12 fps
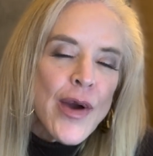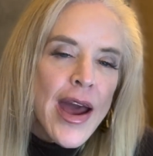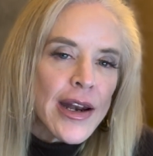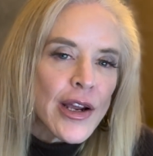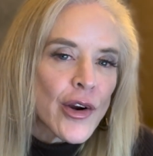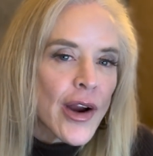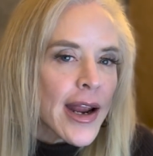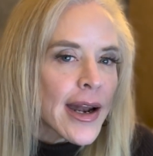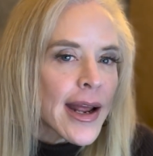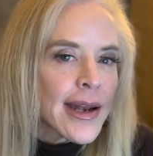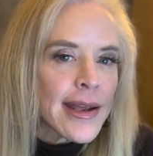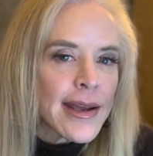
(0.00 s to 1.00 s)
had a great
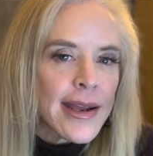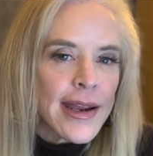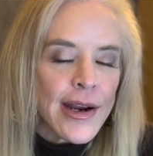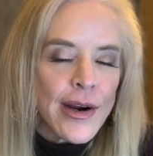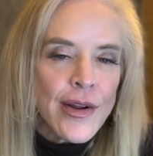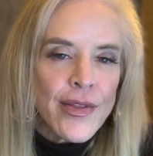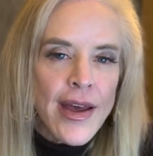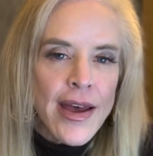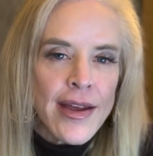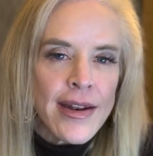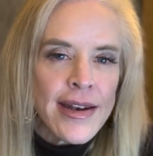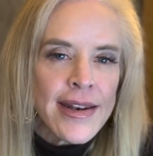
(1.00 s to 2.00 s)
idea here,
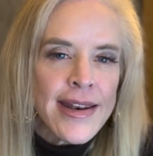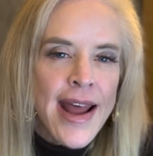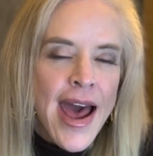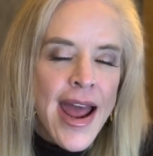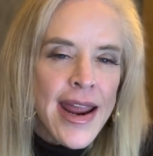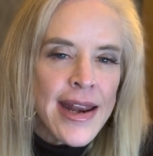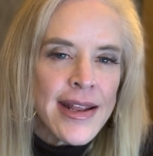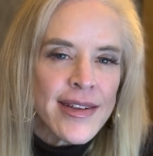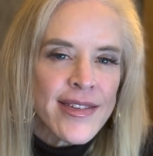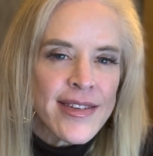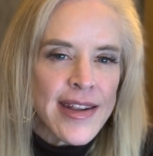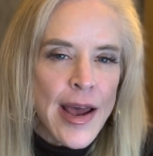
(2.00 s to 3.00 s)
that 9
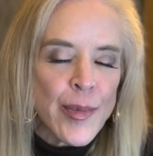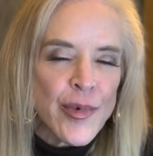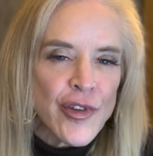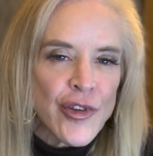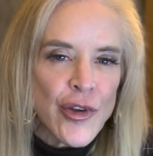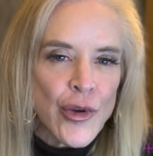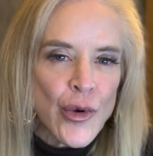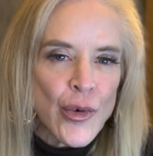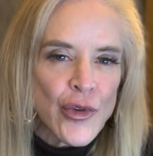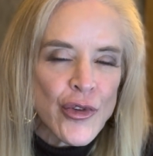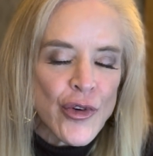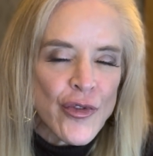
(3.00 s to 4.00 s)
steps
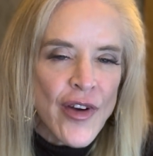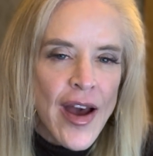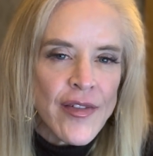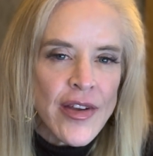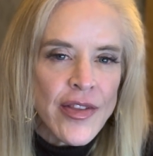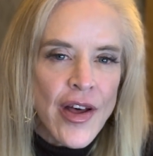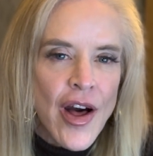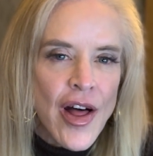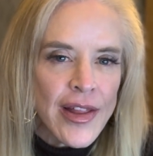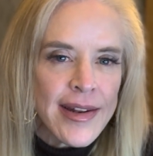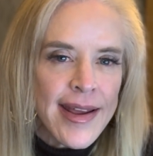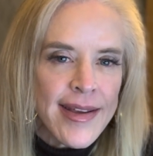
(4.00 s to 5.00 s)
to surviving the
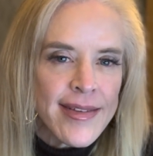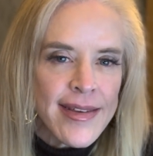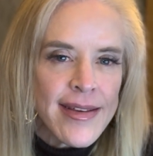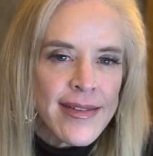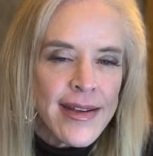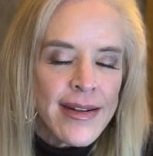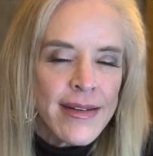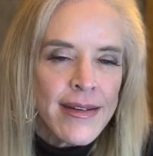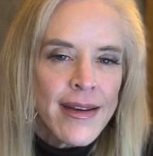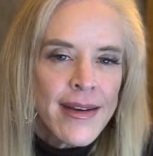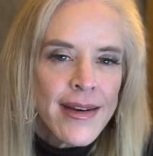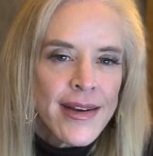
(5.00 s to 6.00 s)
holiday season.
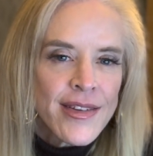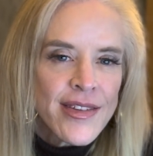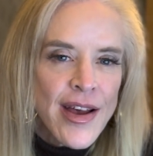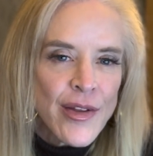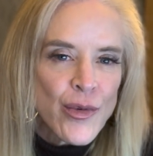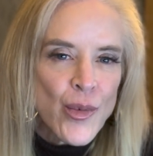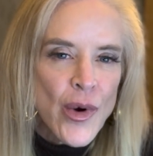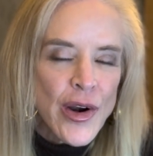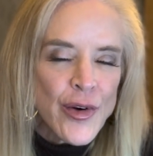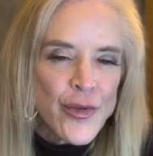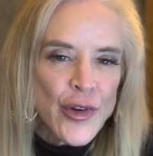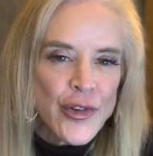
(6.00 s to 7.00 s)
Sounds
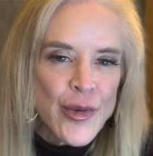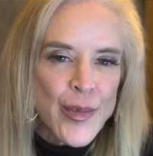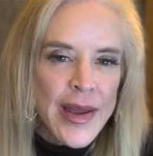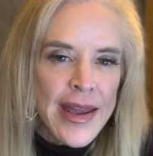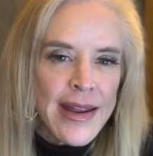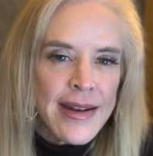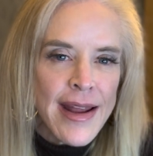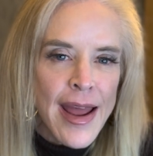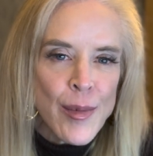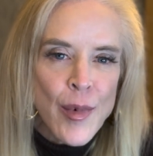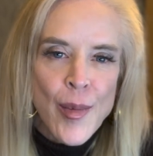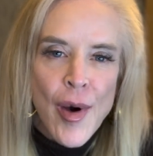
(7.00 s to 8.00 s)
wonderful to me.
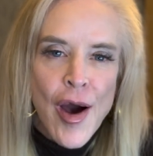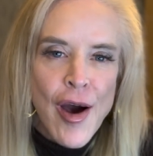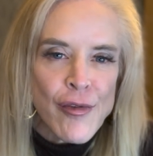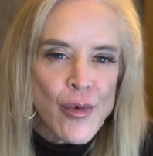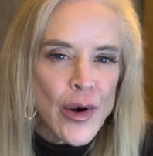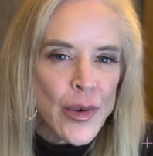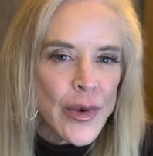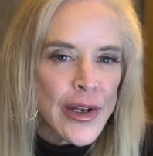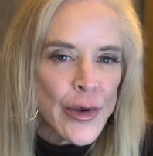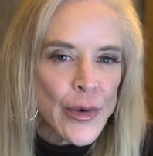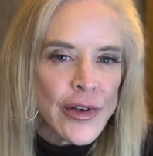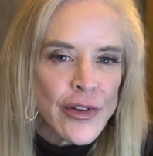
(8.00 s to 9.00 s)
Name them off. What are we
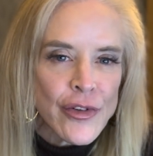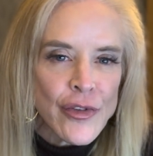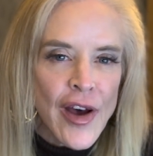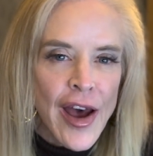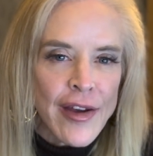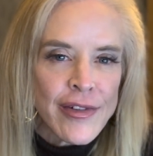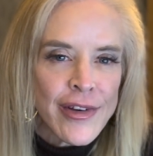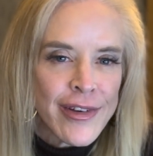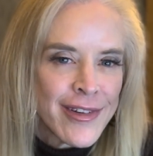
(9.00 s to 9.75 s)
doing to survive?